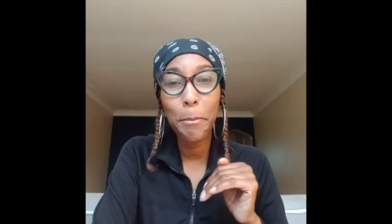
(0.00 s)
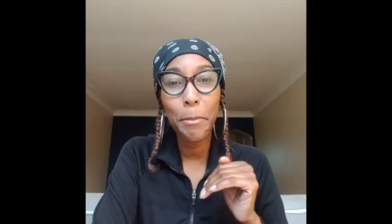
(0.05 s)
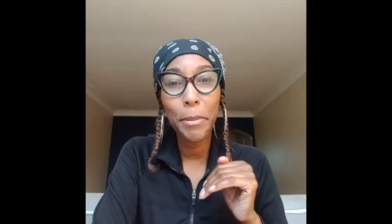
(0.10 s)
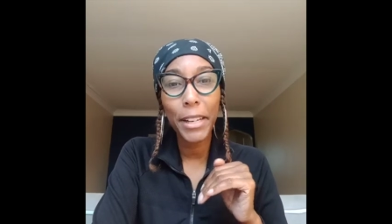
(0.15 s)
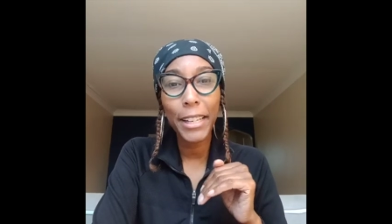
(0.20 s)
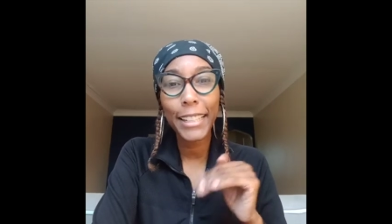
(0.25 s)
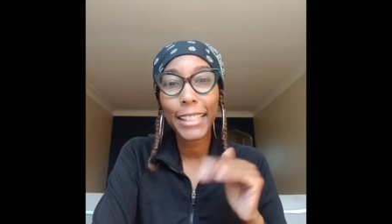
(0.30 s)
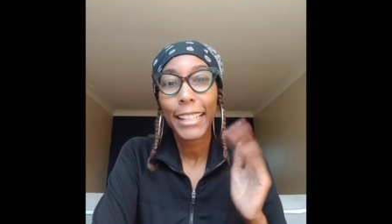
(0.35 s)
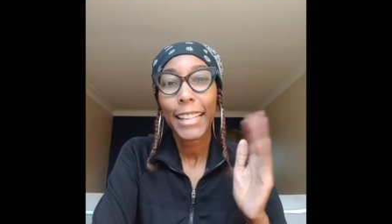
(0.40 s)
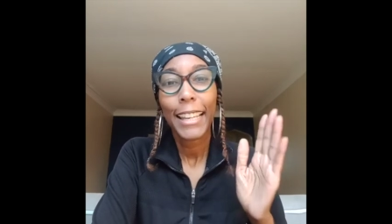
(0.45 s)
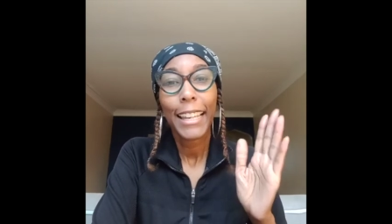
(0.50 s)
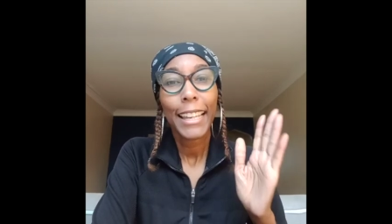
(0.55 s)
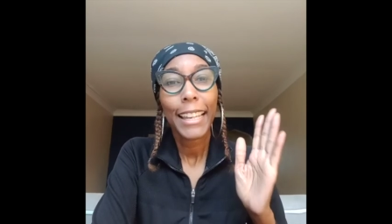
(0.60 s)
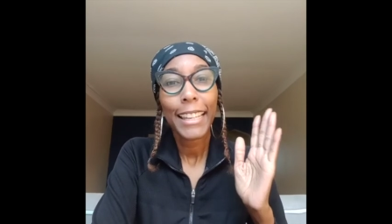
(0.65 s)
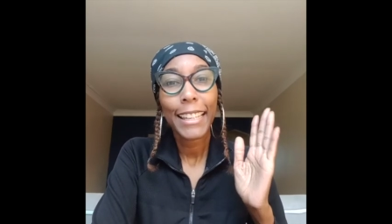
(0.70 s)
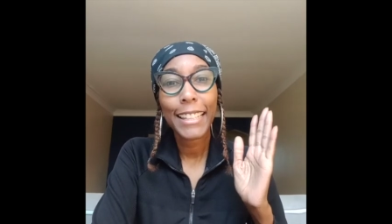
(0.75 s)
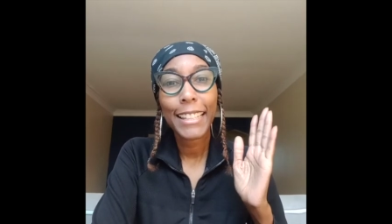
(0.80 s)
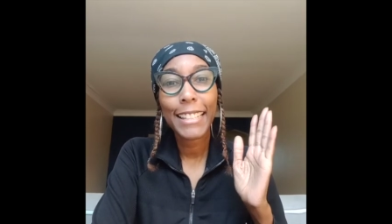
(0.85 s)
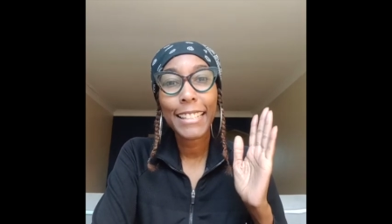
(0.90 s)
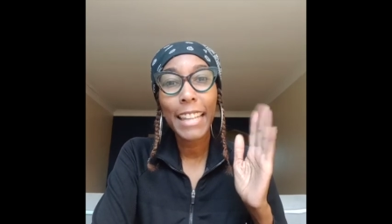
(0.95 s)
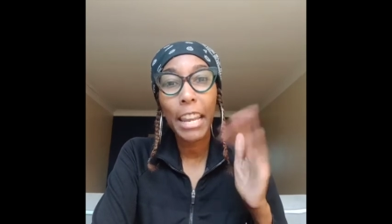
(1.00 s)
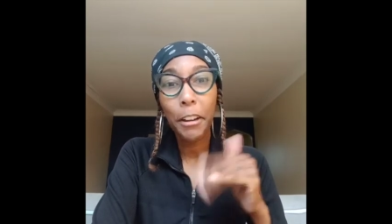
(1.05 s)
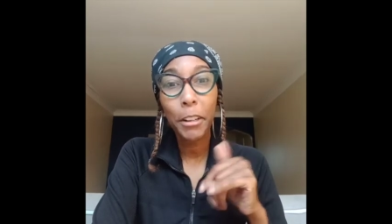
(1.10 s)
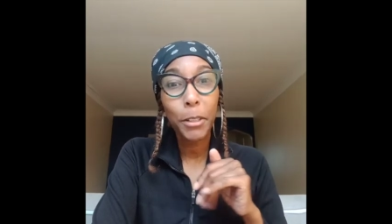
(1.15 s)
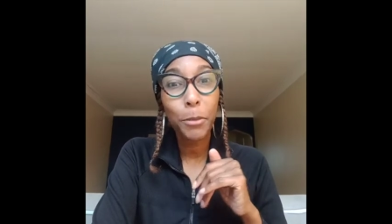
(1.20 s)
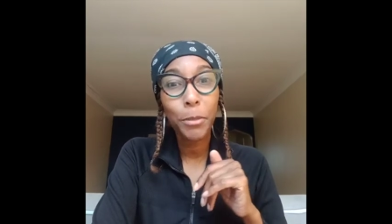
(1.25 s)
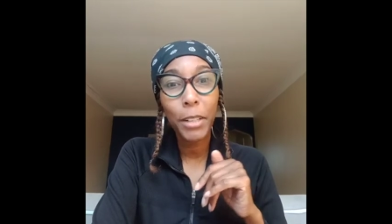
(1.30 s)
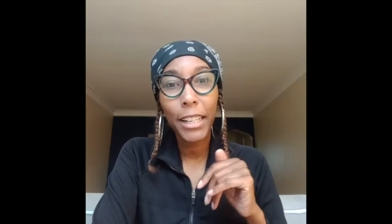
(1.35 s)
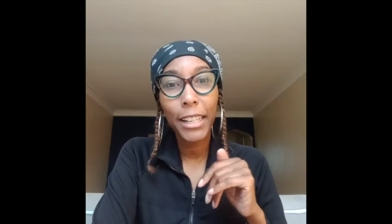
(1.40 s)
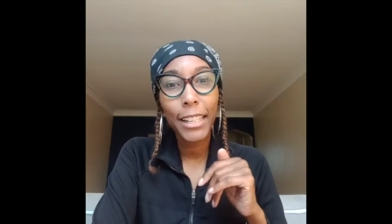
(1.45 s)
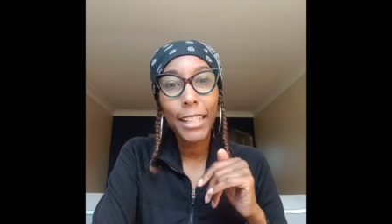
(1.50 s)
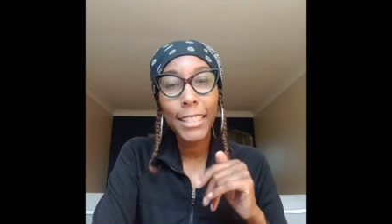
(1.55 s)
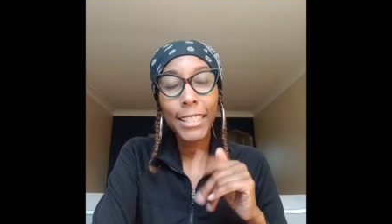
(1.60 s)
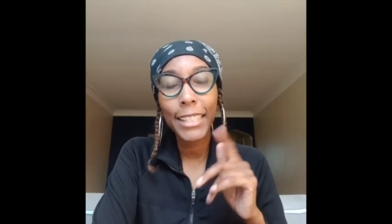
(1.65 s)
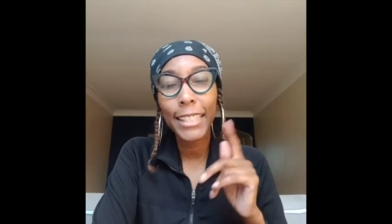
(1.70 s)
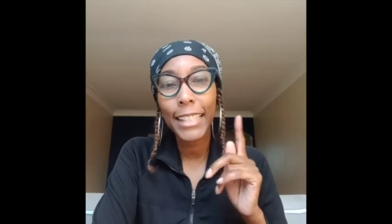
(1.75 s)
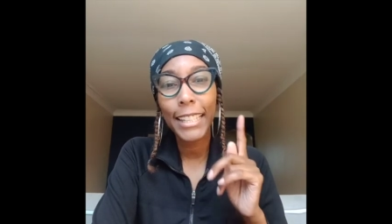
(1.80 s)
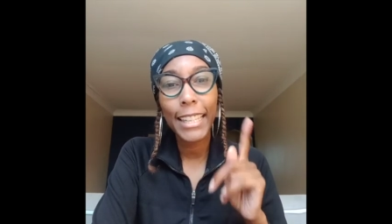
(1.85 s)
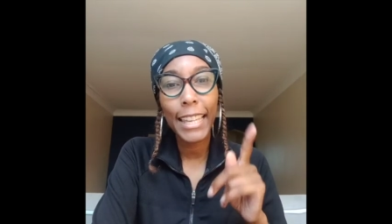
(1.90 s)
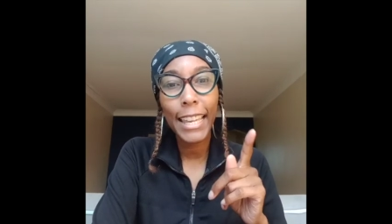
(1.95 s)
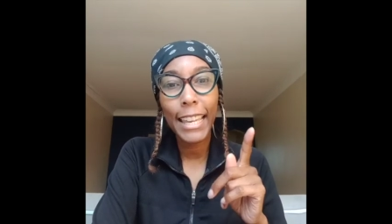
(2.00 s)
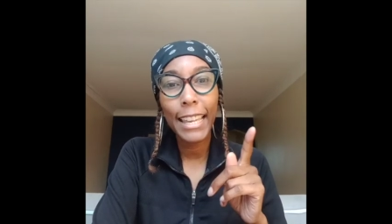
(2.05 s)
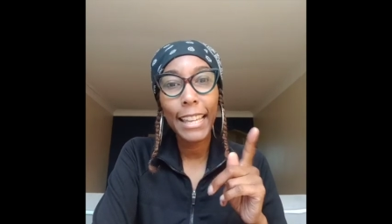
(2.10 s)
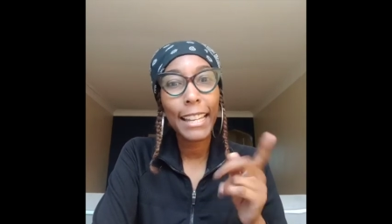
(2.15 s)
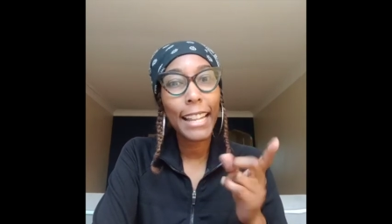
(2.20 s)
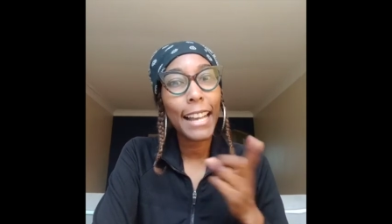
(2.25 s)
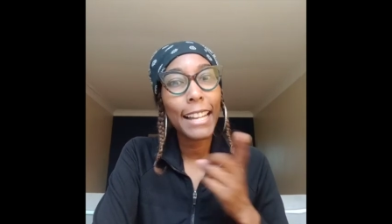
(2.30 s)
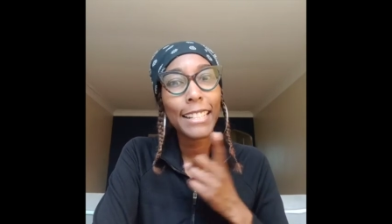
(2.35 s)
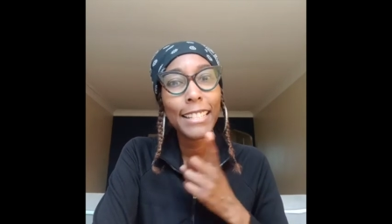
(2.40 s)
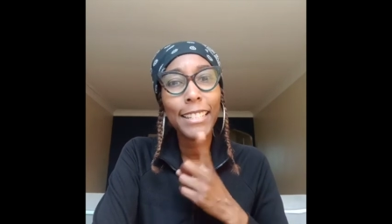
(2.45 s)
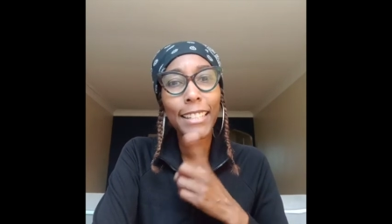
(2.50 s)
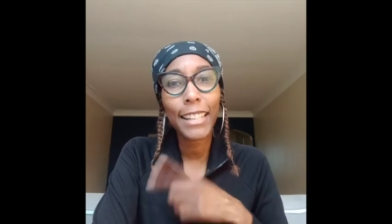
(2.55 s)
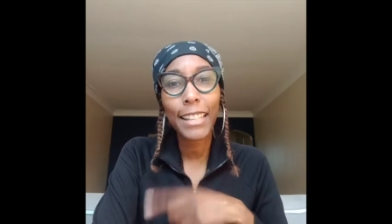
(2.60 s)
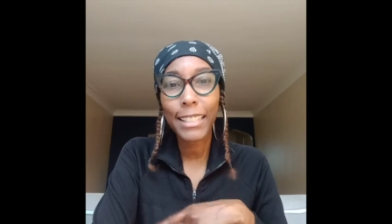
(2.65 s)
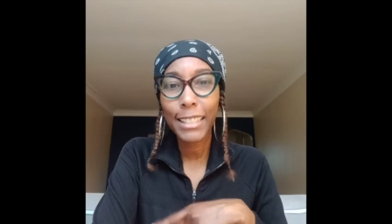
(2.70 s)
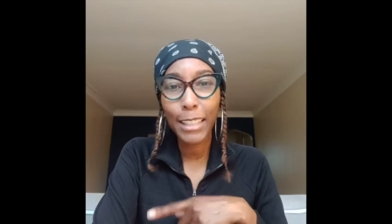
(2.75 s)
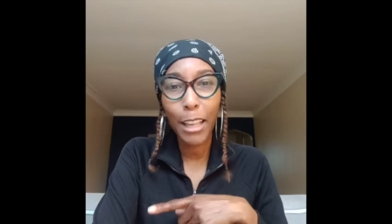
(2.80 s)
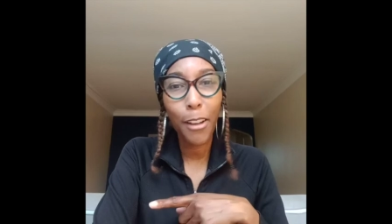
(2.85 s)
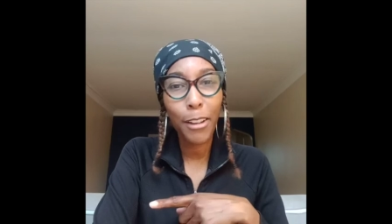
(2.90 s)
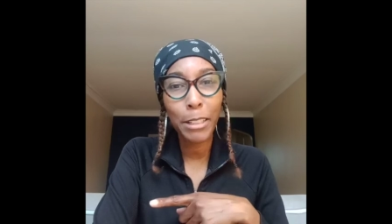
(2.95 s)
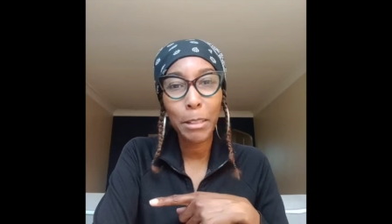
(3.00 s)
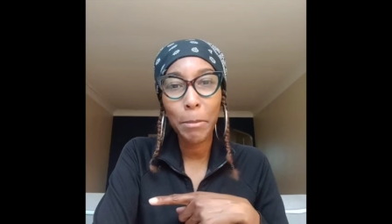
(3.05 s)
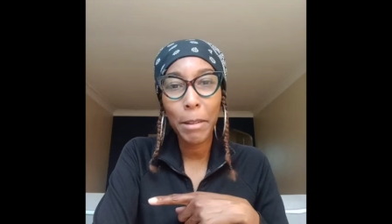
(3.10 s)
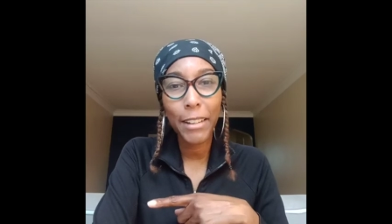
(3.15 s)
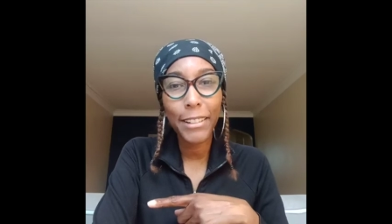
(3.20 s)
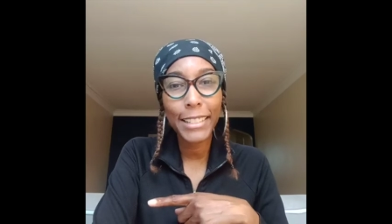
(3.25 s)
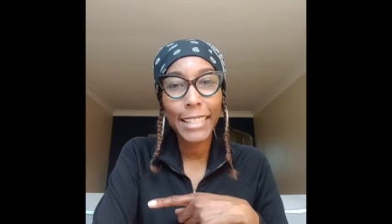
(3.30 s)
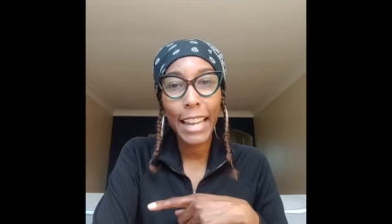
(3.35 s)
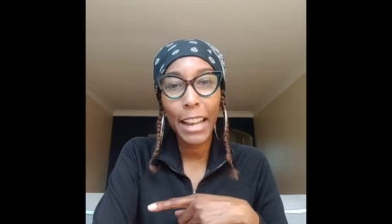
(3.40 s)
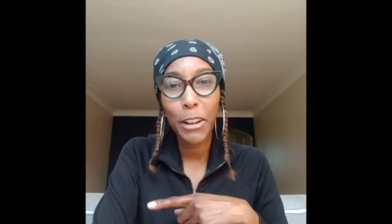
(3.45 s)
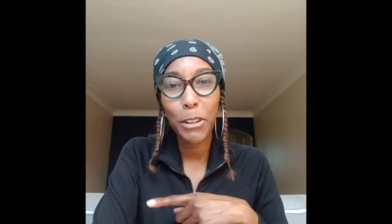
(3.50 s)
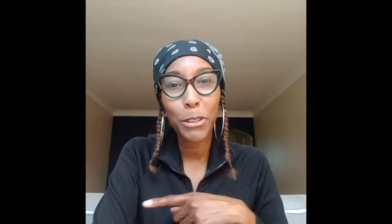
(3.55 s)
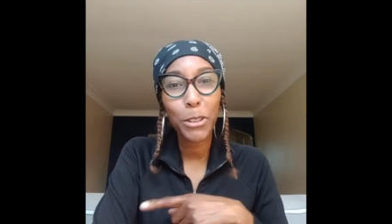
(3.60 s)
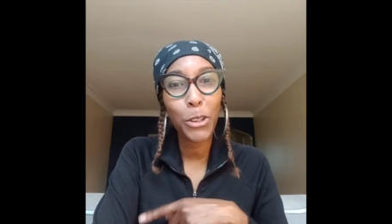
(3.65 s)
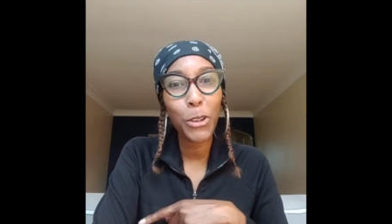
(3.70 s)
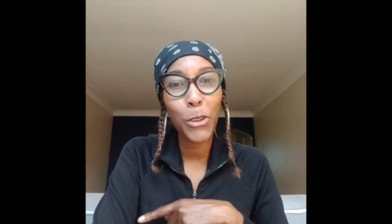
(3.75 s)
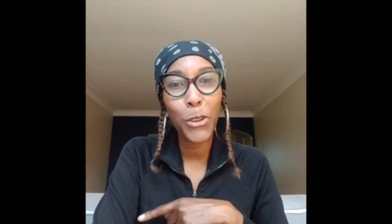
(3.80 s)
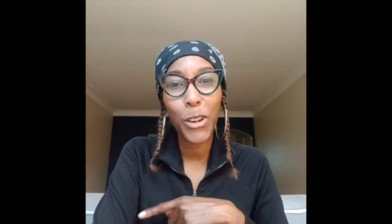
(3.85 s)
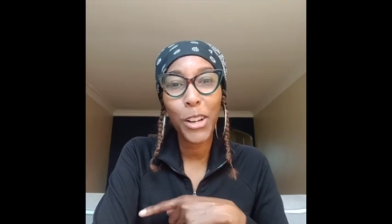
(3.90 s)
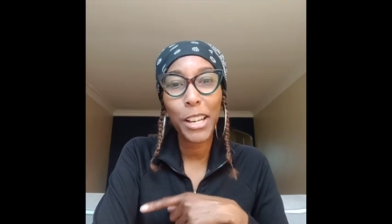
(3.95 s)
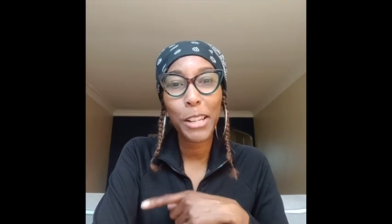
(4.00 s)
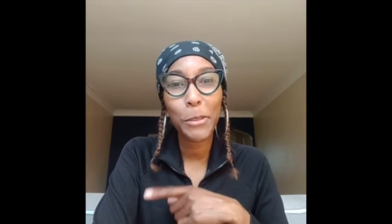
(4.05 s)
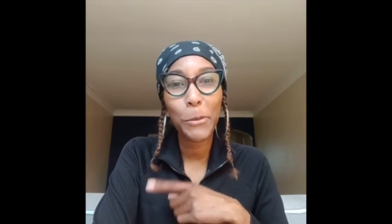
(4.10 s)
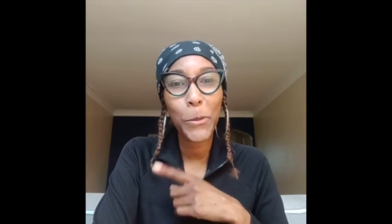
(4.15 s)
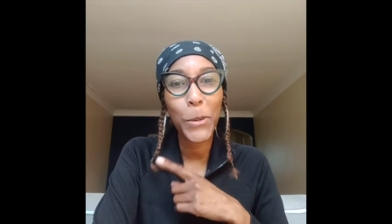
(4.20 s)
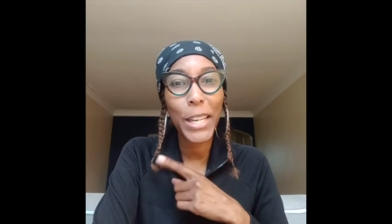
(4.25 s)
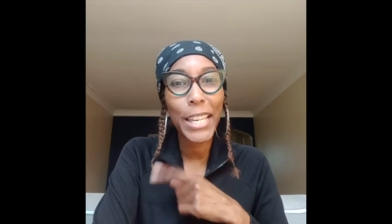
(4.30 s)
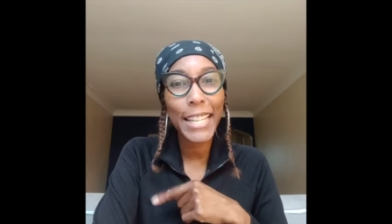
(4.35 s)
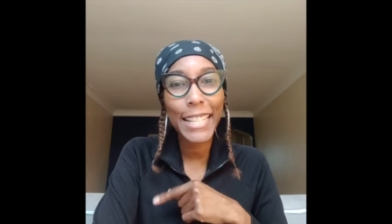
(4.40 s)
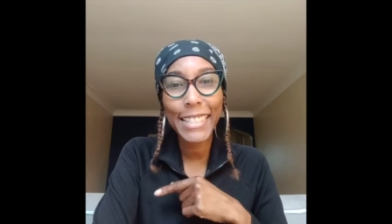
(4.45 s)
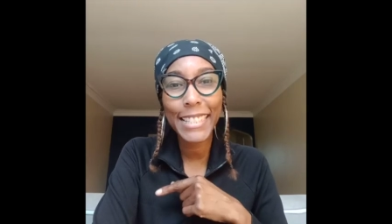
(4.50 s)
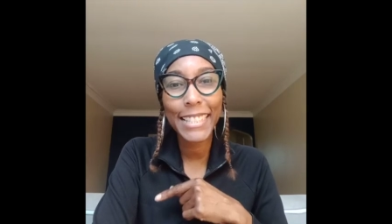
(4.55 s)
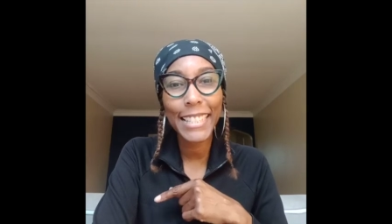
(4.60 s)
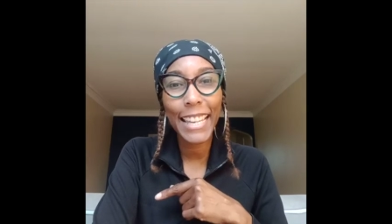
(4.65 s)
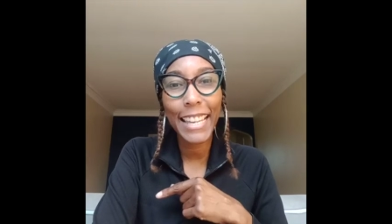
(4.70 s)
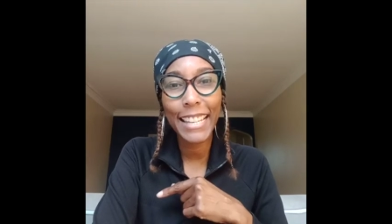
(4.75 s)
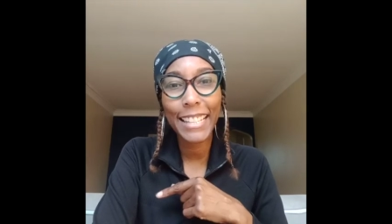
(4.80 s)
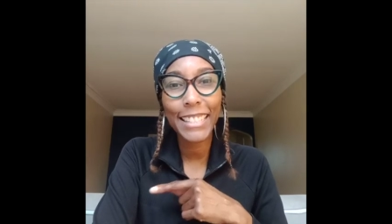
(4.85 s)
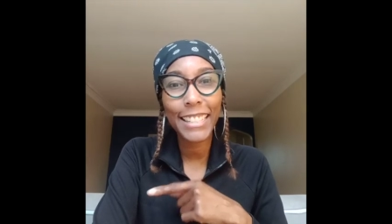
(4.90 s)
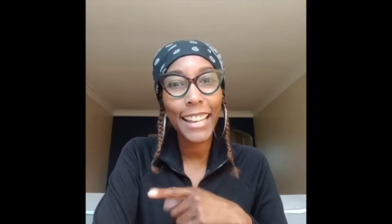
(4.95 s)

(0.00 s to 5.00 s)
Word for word: but there it was. And again, I just talked about doubt on Wednesday.